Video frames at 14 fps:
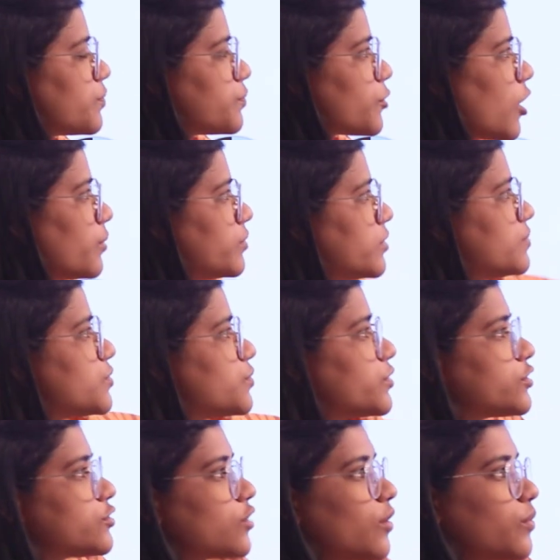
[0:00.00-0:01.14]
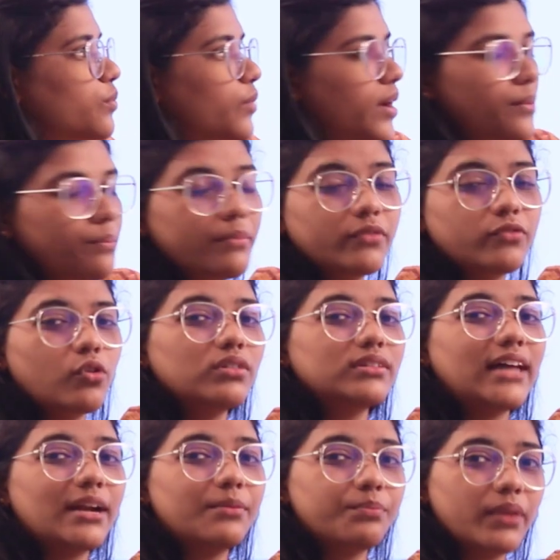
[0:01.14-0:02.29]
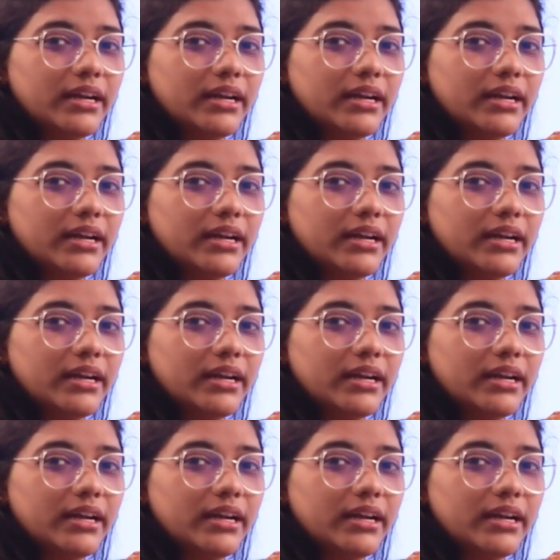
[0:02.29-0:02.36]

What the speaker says: of problems with the software before that